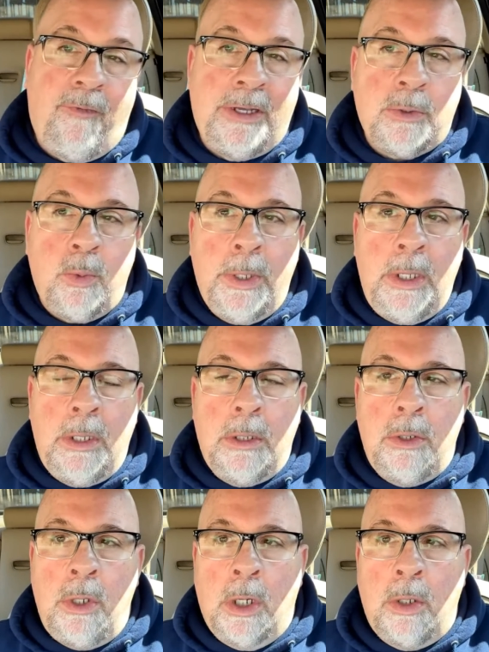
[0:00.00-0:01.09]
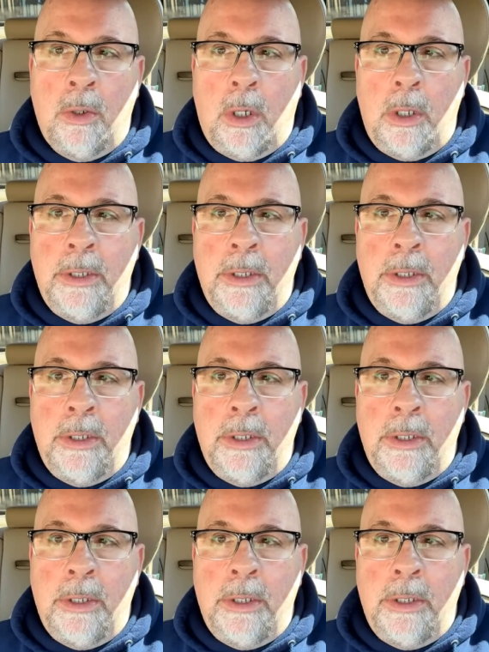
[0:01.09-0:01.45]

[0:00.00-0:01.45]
as we know,